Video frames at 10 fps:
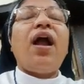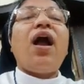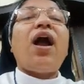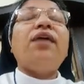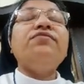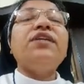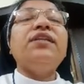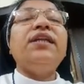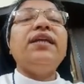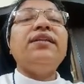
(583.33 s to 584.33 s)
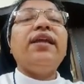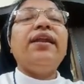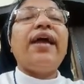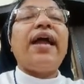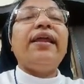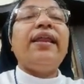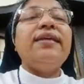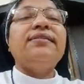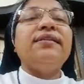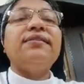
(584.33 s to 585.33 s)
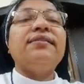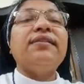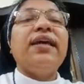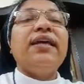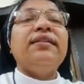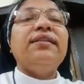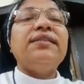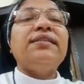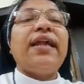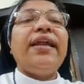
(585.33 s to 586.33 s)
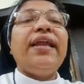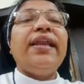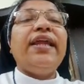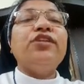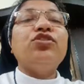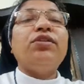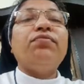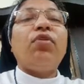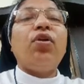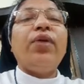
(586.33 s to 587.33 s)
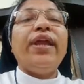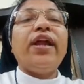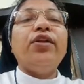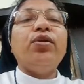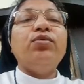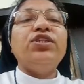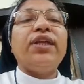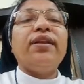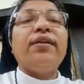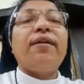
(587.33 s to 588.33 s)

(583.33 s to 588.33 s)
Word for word: After the detailed analysis, this study led to the following conclusion.